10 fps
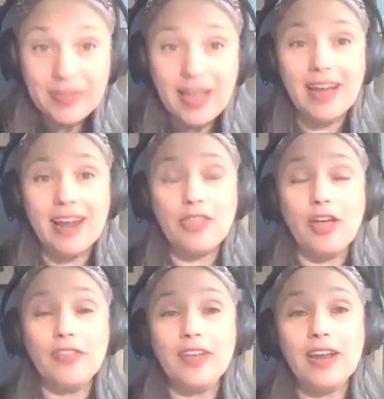and I
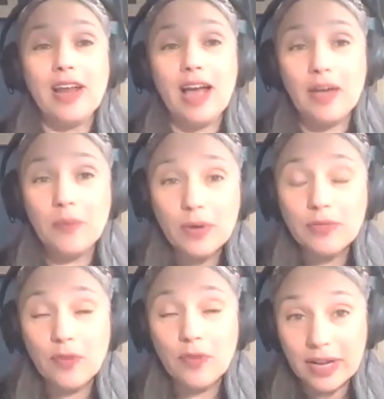thought that I would
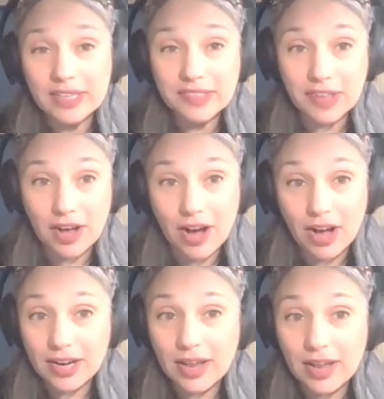focus
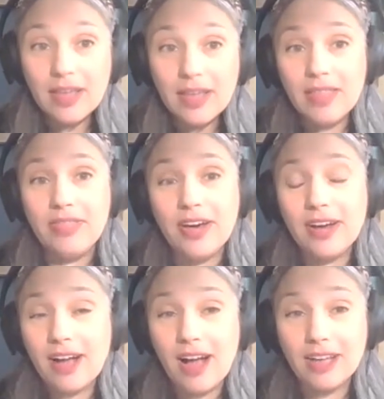on
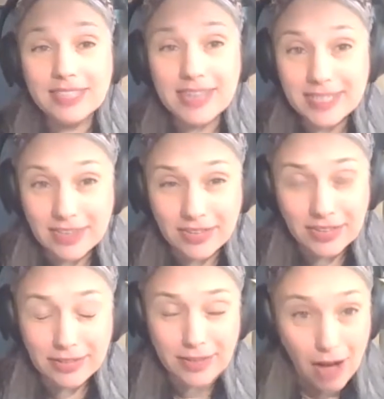the continental
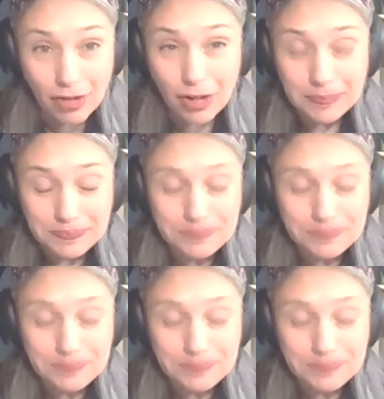novel.